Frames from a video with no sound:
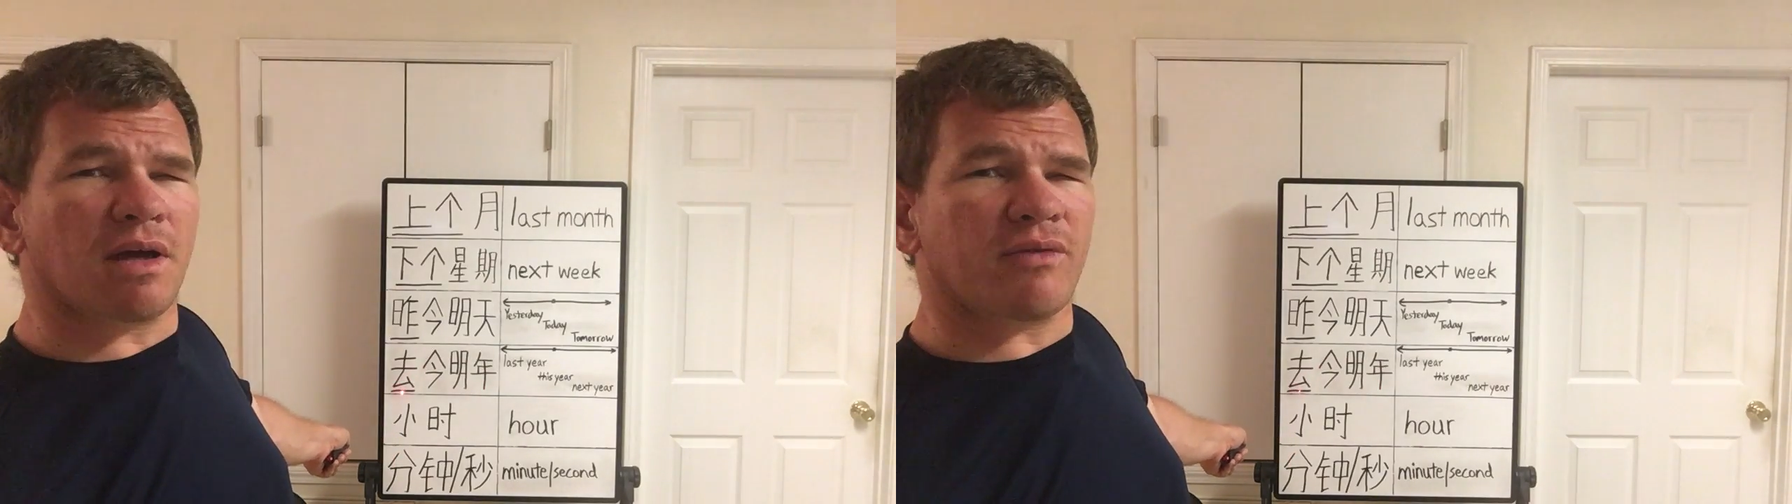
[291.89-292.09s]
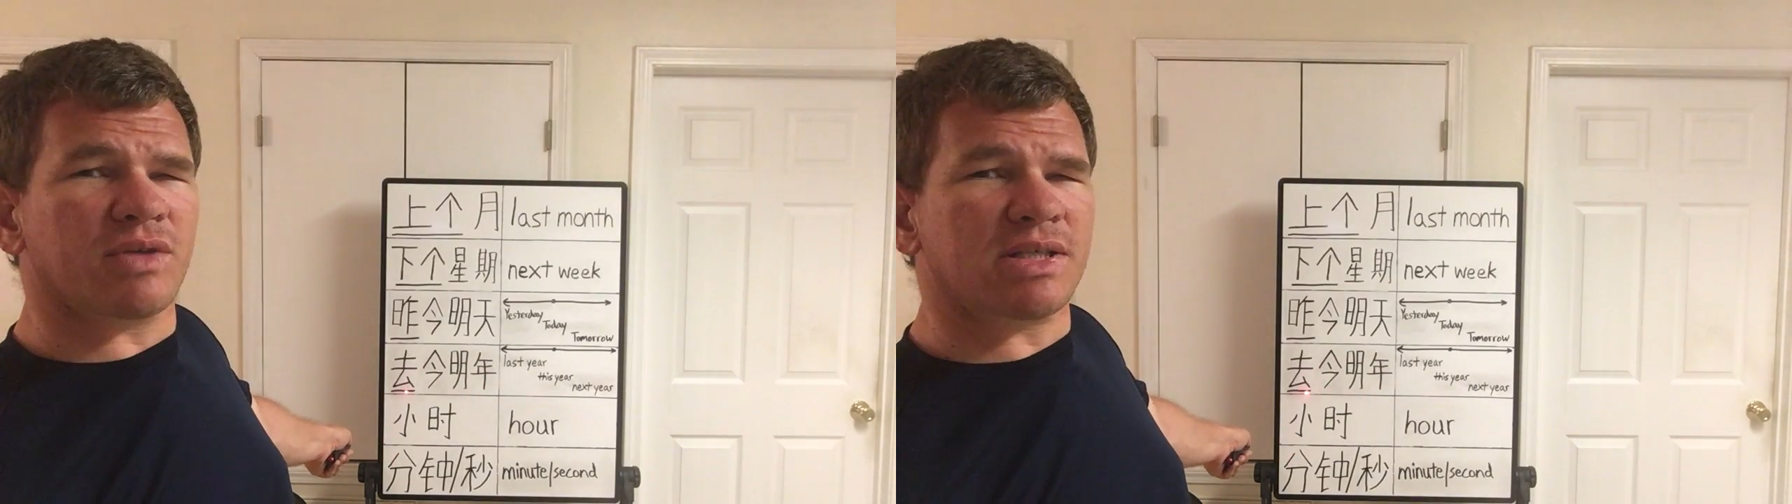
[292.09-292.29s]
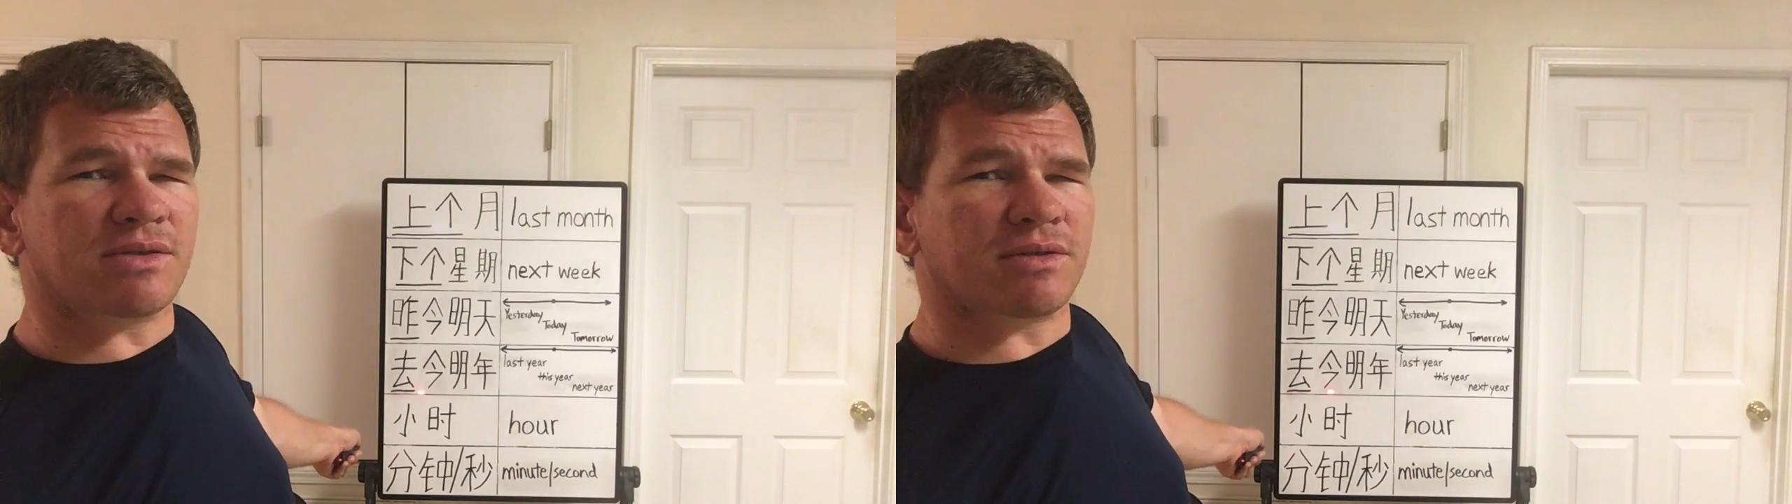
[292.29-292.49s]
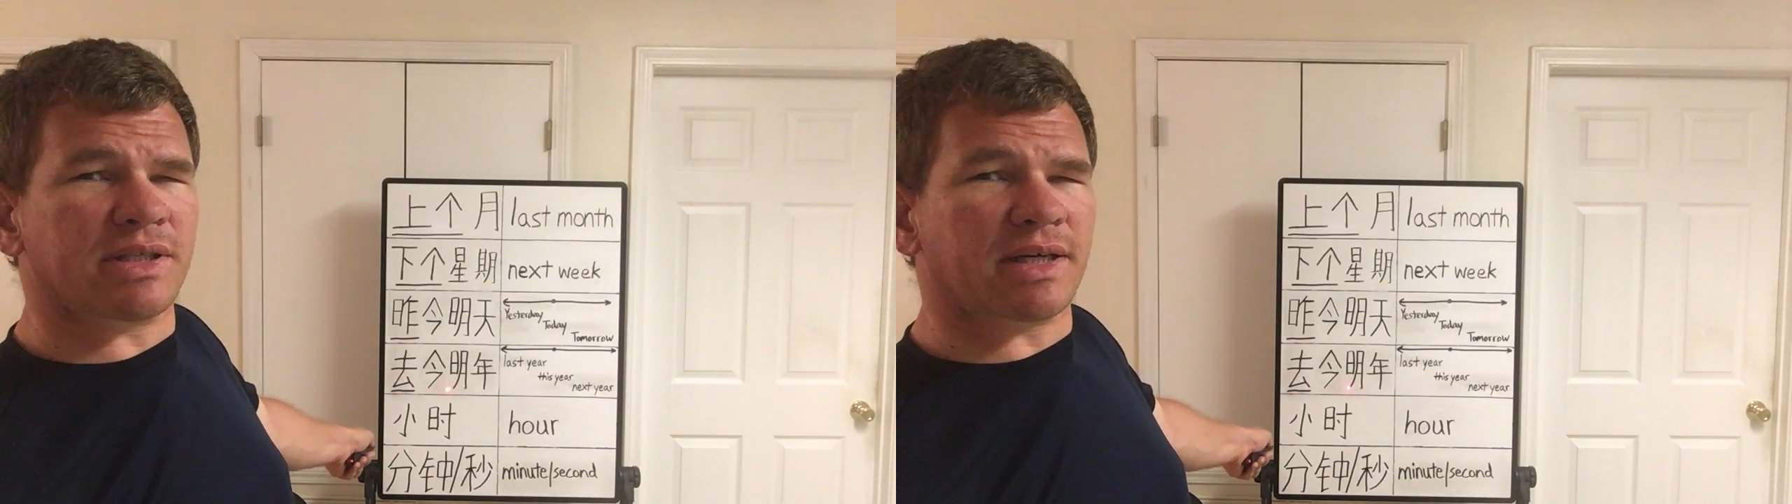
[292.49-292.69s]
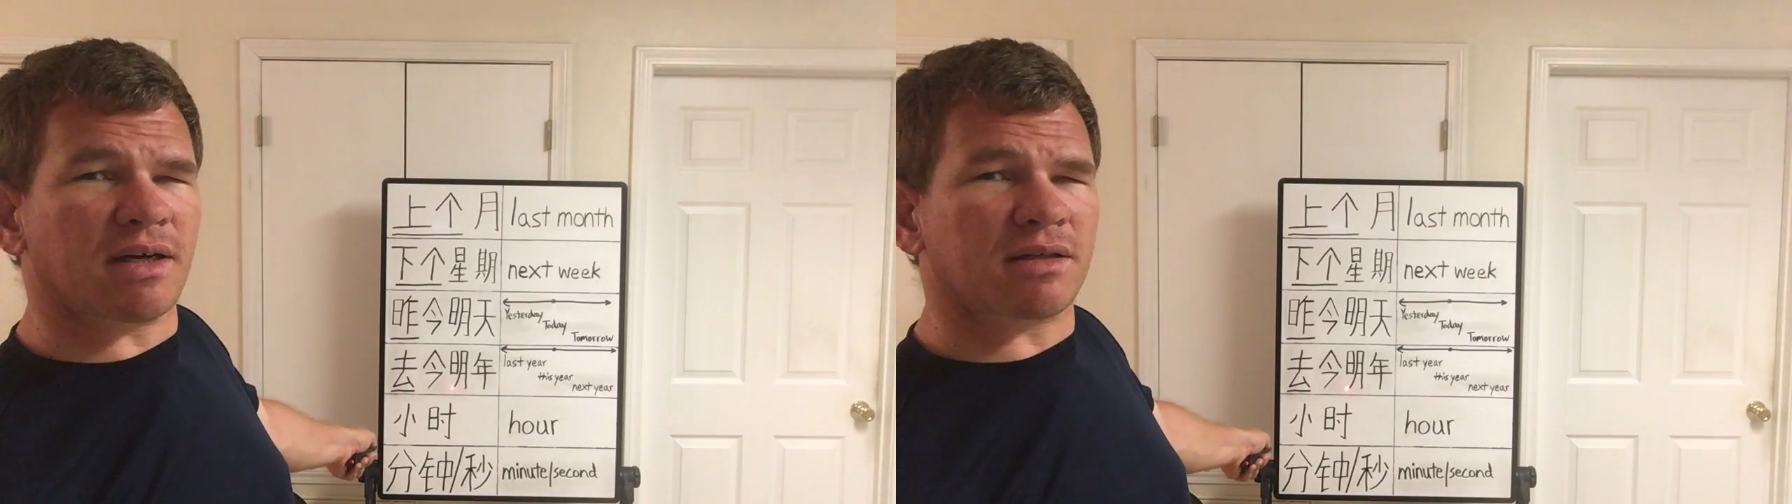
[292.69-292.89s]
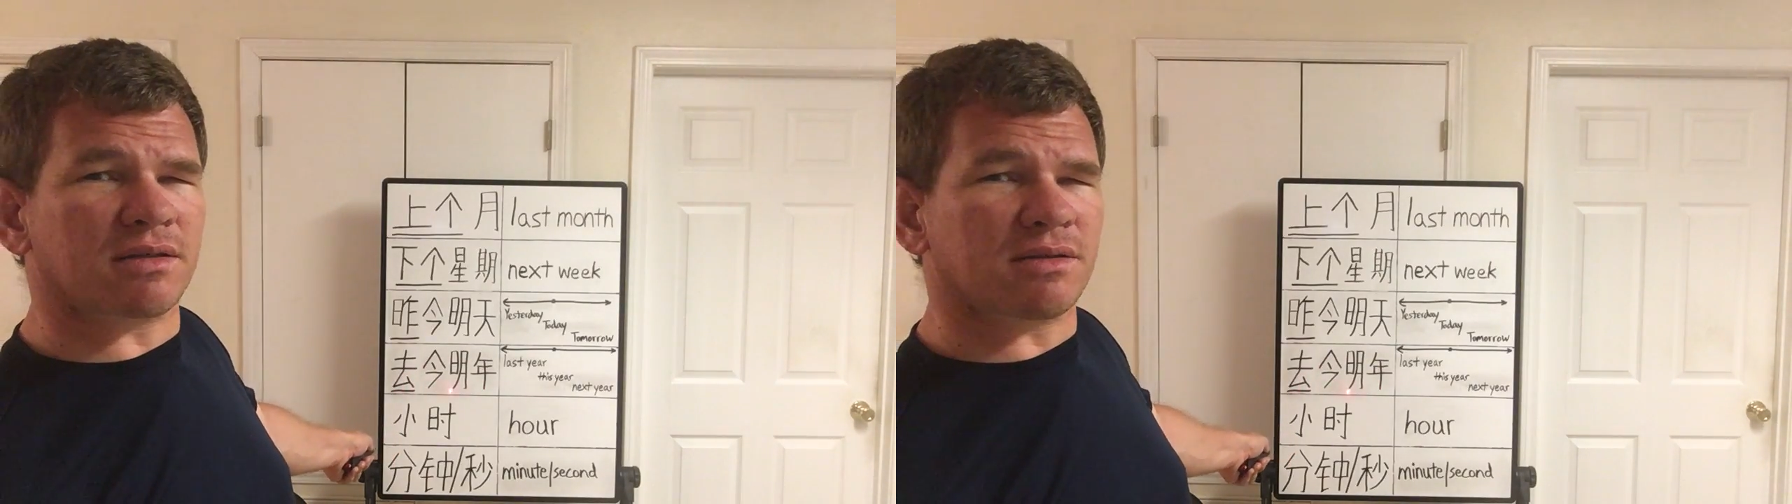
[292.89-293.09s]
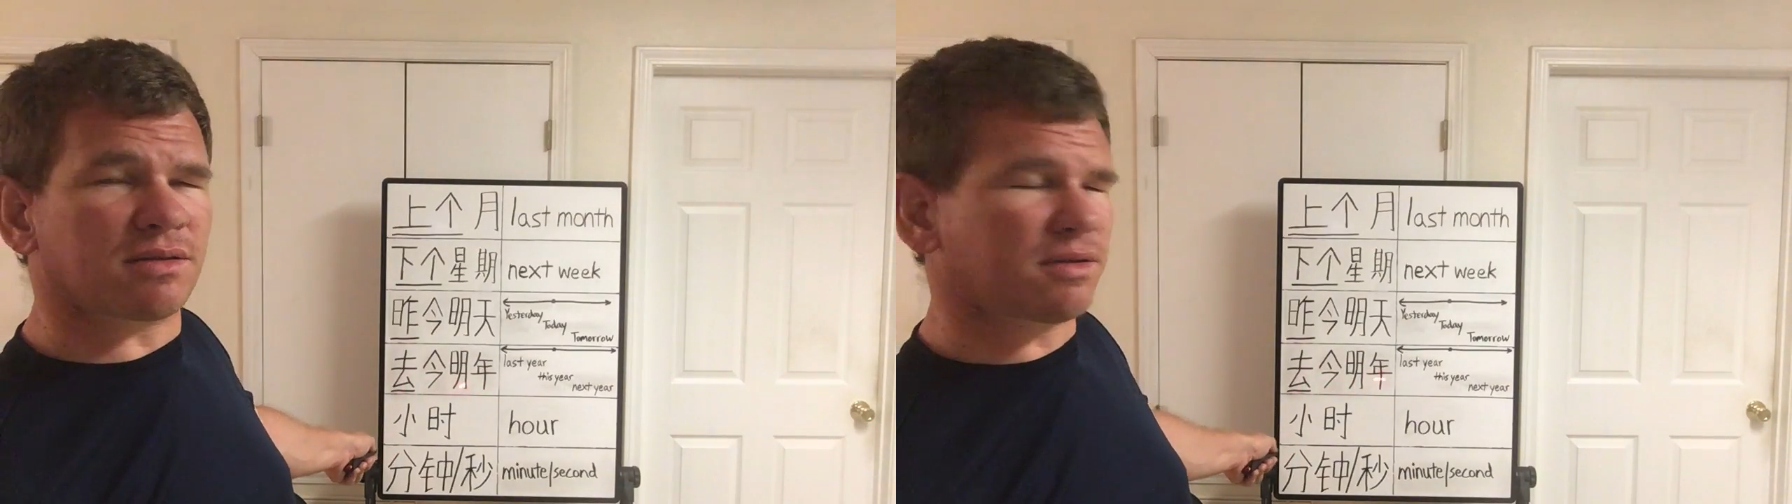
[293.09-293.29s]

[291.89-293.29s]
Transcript: of these three characters